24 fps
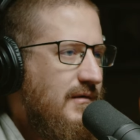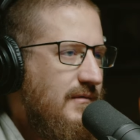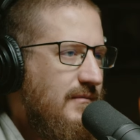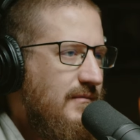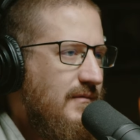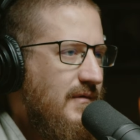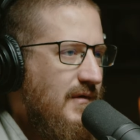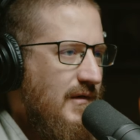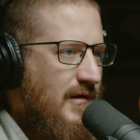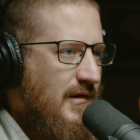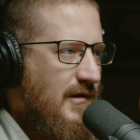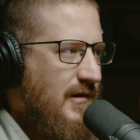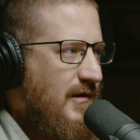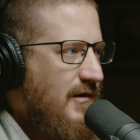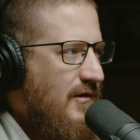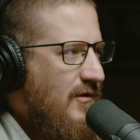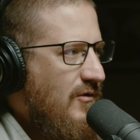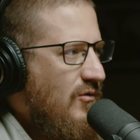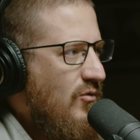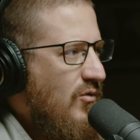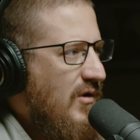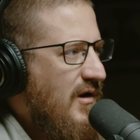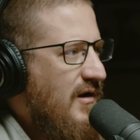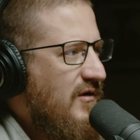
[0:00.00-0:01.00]
and
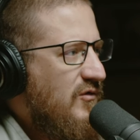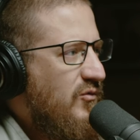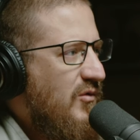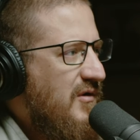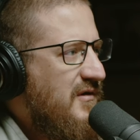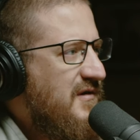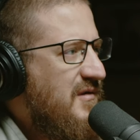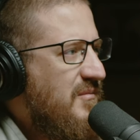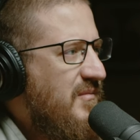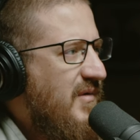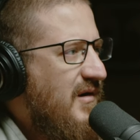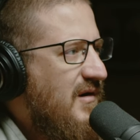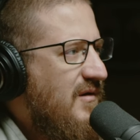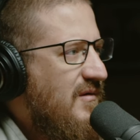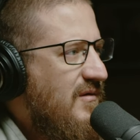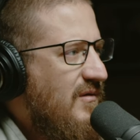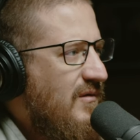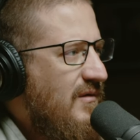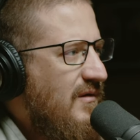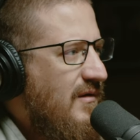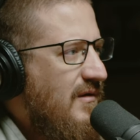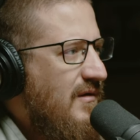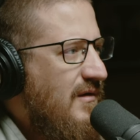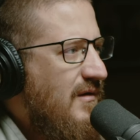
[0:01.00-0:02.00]
where else? Where are some
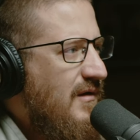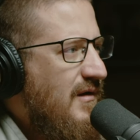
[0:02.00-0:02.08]
bigger?